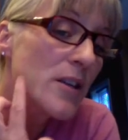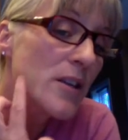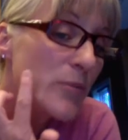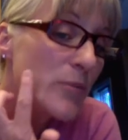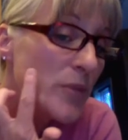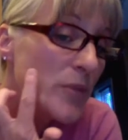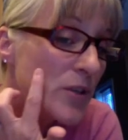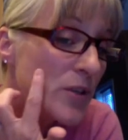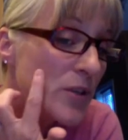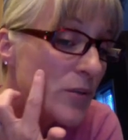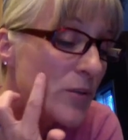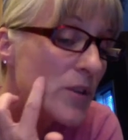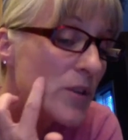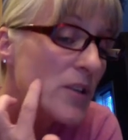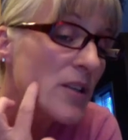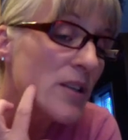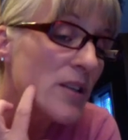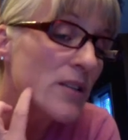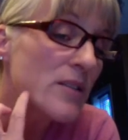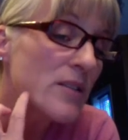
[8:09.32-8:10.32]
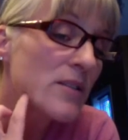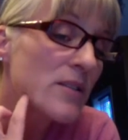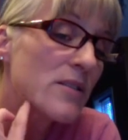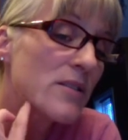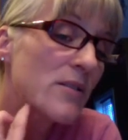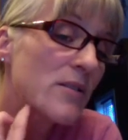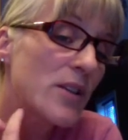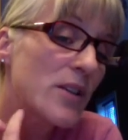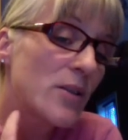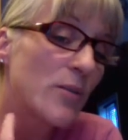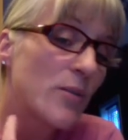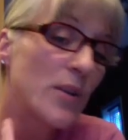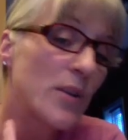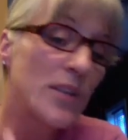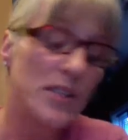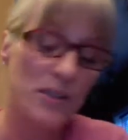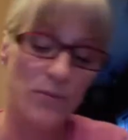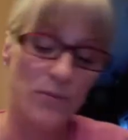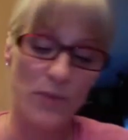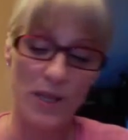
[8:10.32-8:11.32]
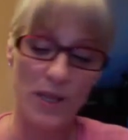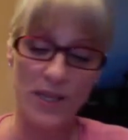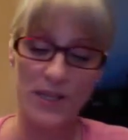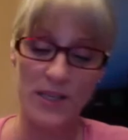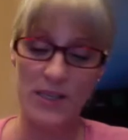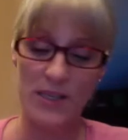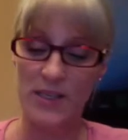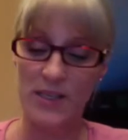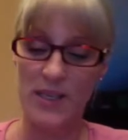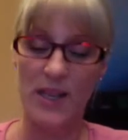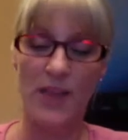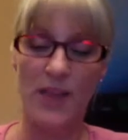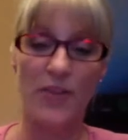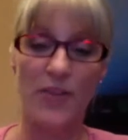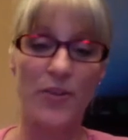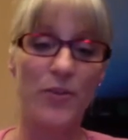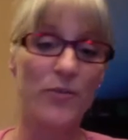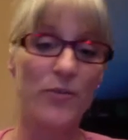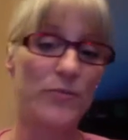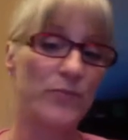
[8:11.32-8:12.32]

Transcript: between it, so I don't want it to blend it together.